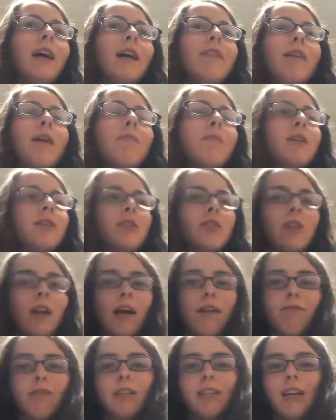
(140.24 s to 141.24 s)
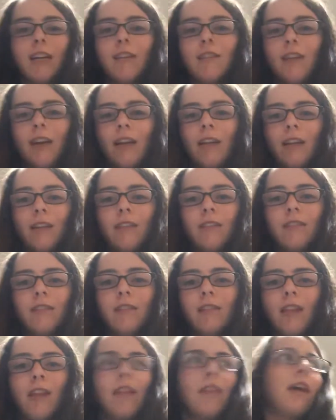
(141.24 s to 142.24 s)
measured every 10 seconds
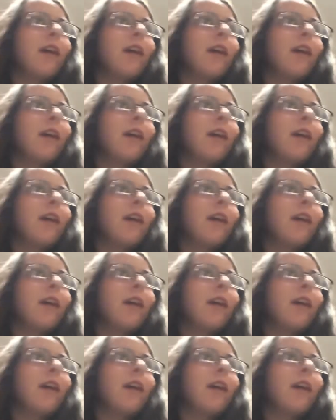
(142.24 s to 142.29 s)
that they